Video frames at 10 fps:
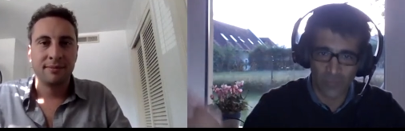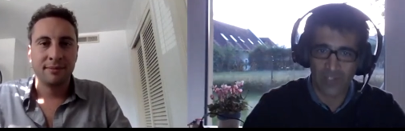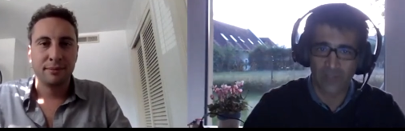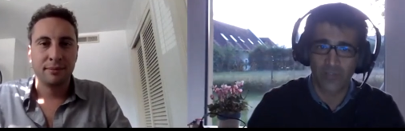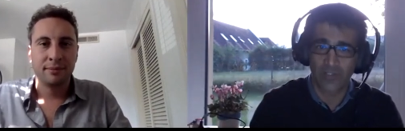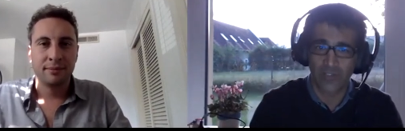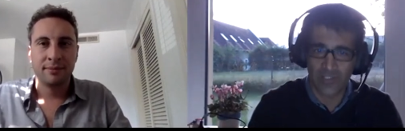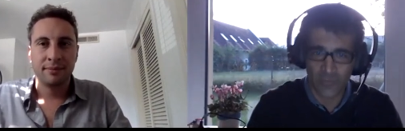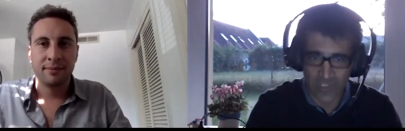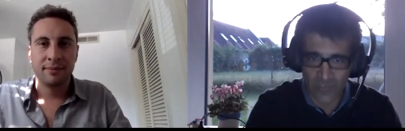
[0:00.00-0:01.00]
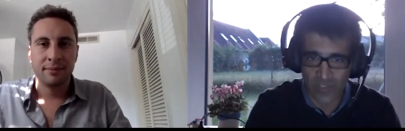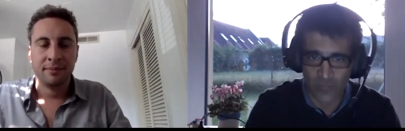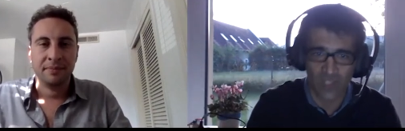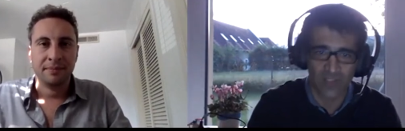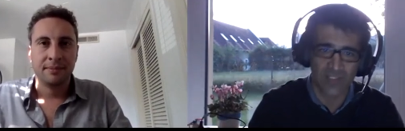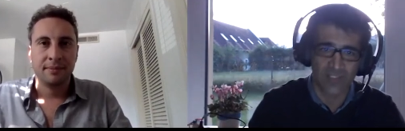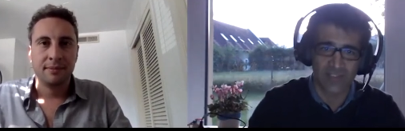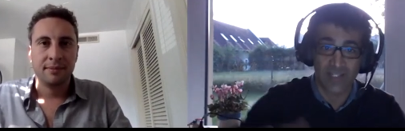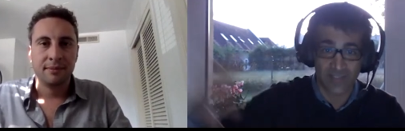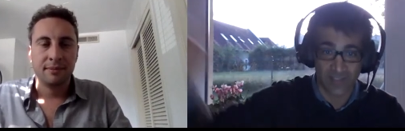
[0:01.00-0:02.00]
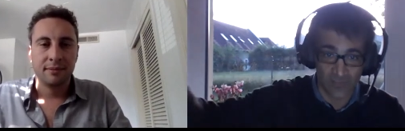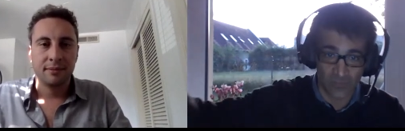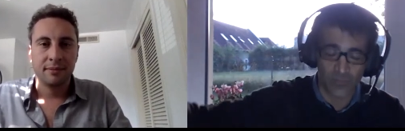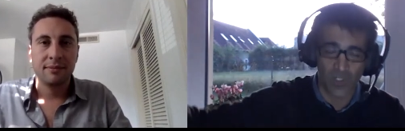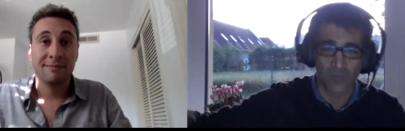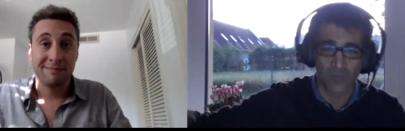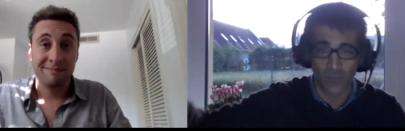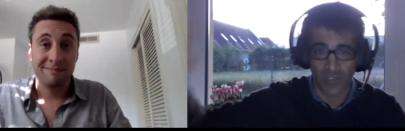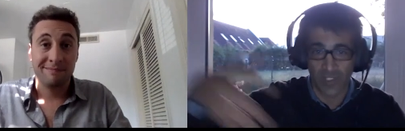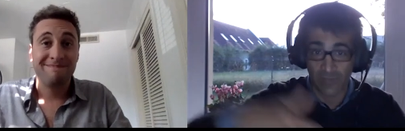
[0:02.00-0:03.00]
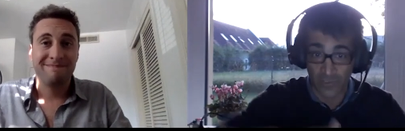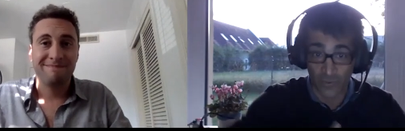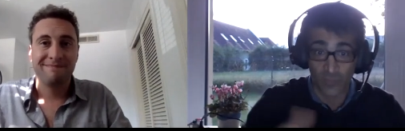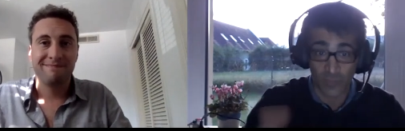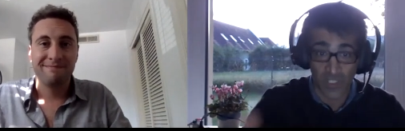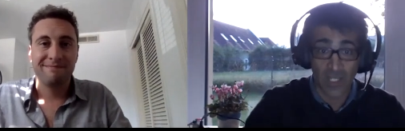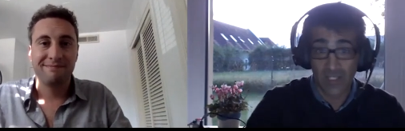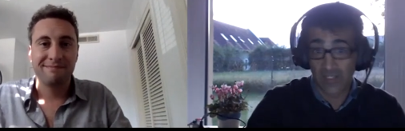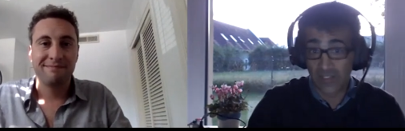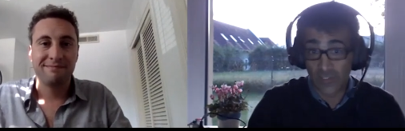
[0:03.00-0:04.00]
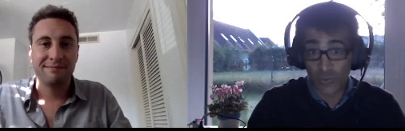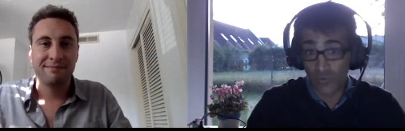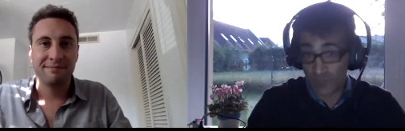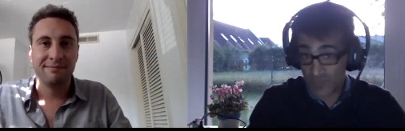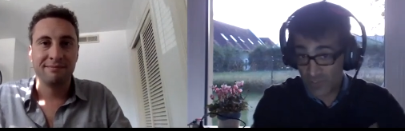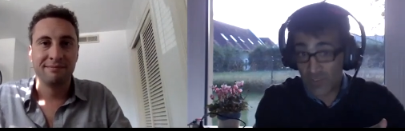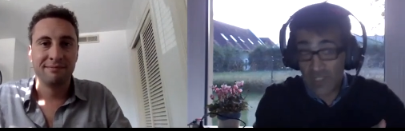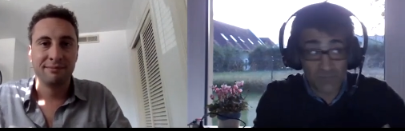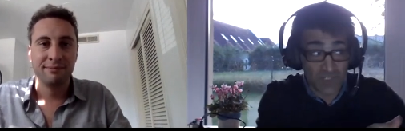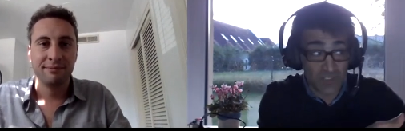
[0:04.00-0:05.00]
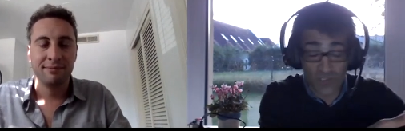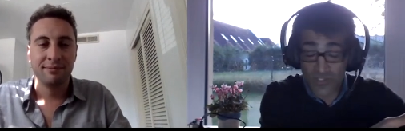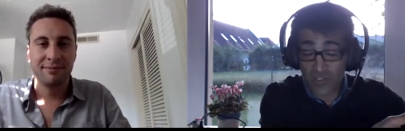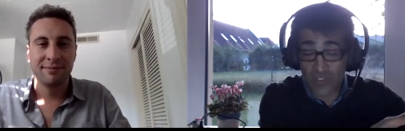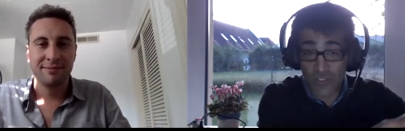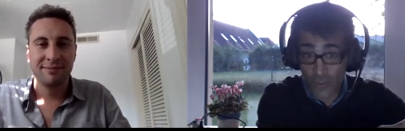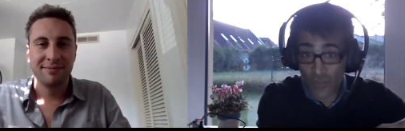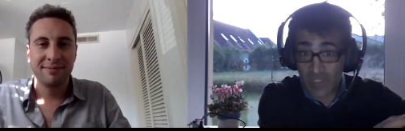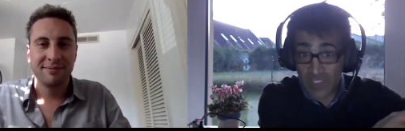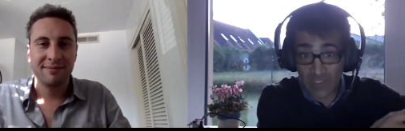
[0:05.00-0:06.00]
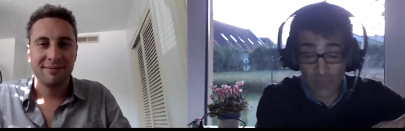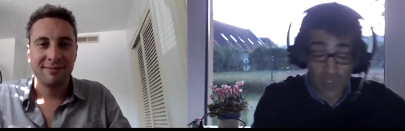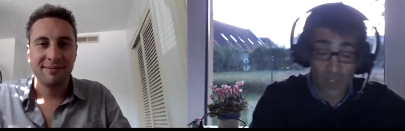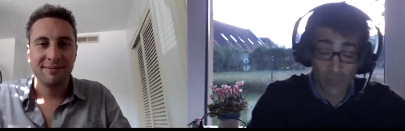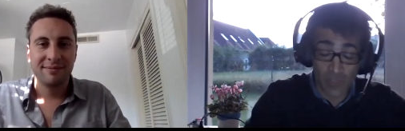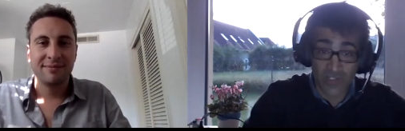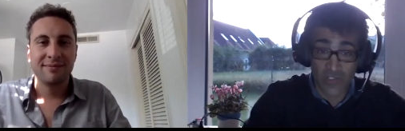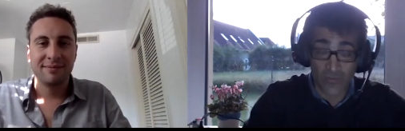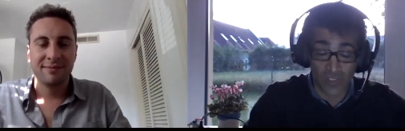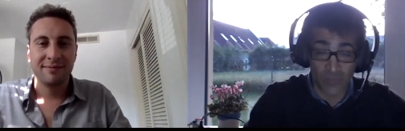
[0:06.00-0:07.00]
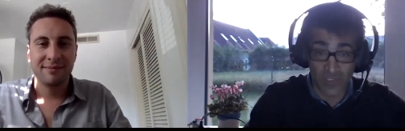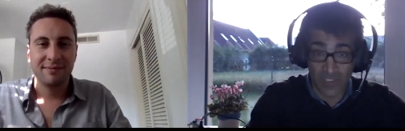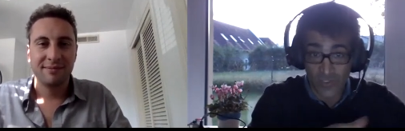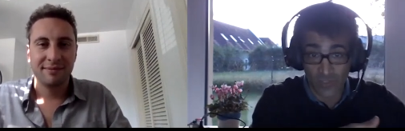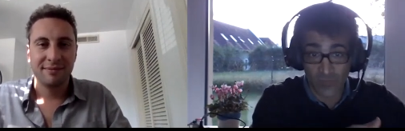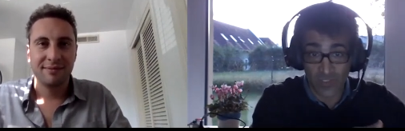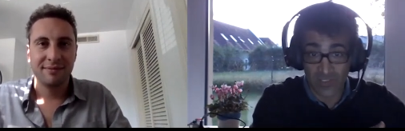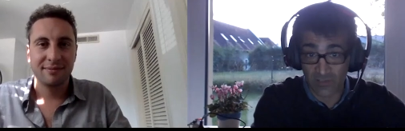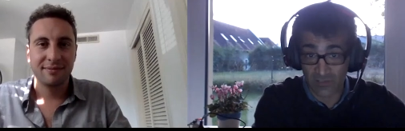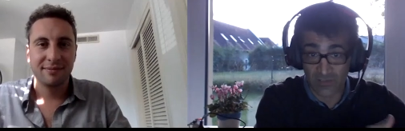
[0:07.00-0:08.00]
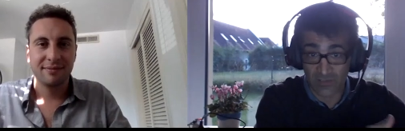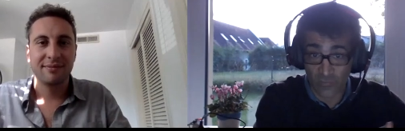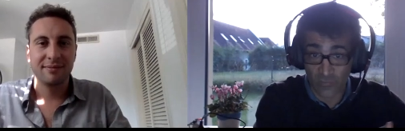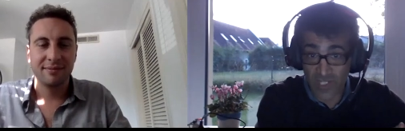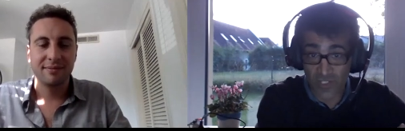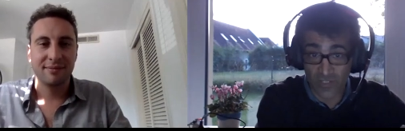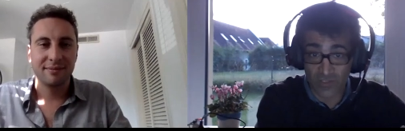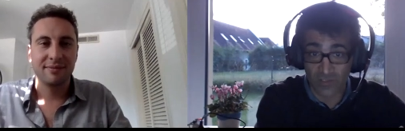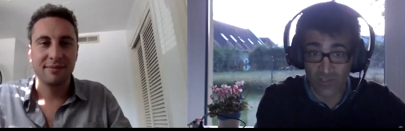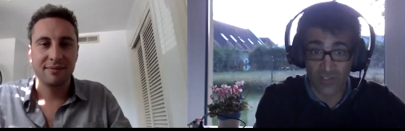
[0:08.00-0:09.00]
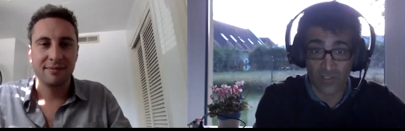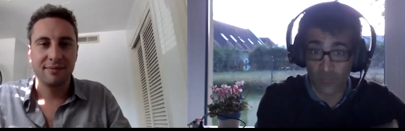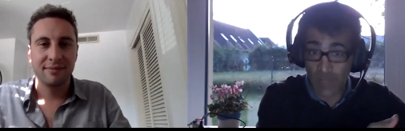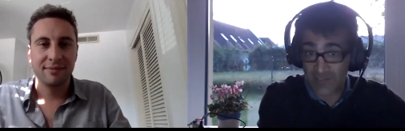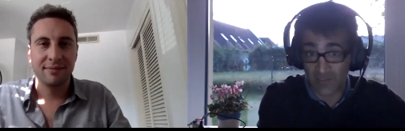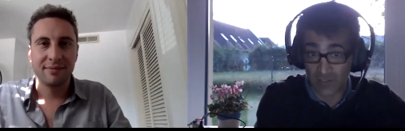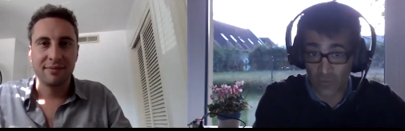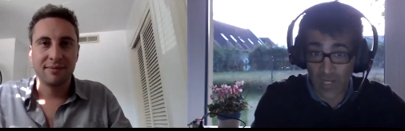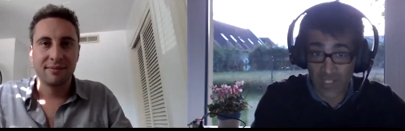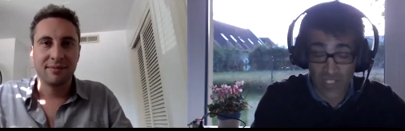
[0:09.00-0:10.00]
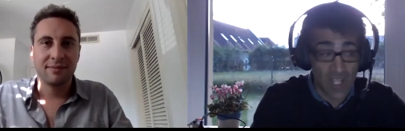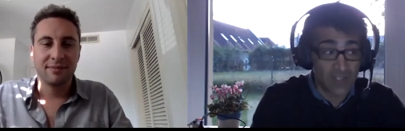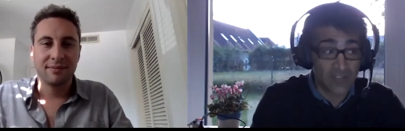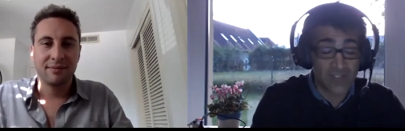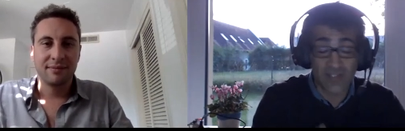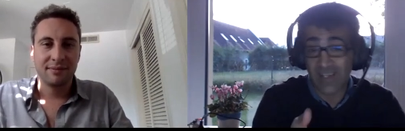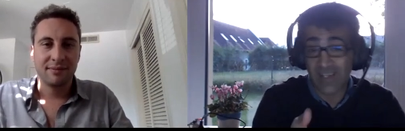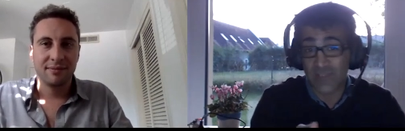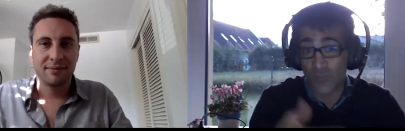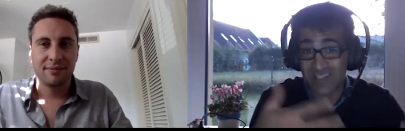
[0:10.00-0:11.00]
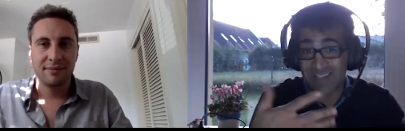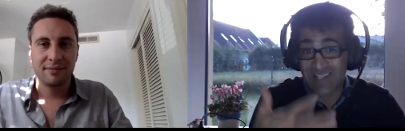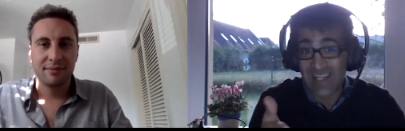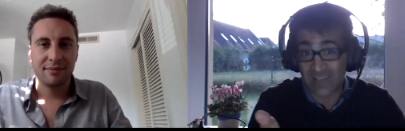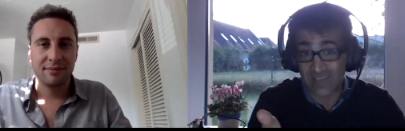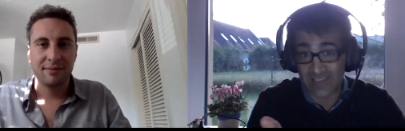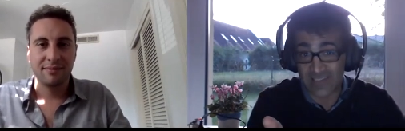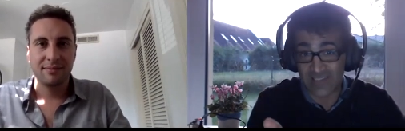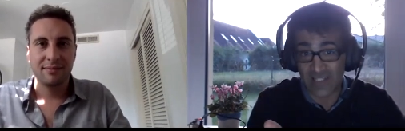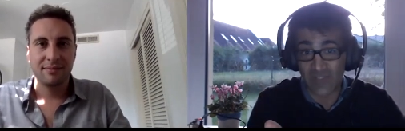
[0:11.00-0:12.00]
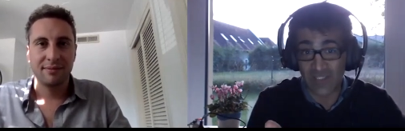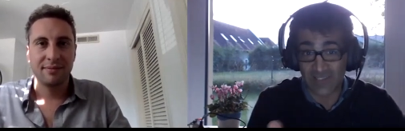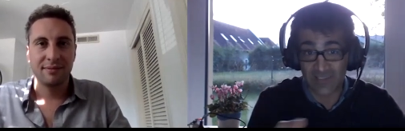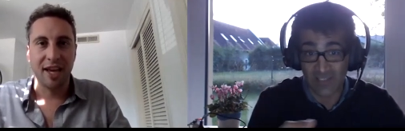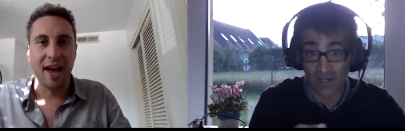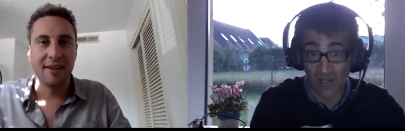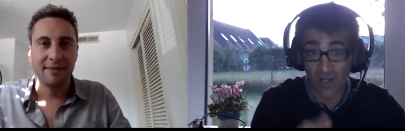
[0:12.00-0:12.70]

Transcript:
Speaker 1: negative re- interest rate policies next year probably we're going to have in europe you hmm. even you know starting germany i mean i'm in austria but in germany it's going to the recession is going to start banks going to crash these are experts saying this i mean it's yeah.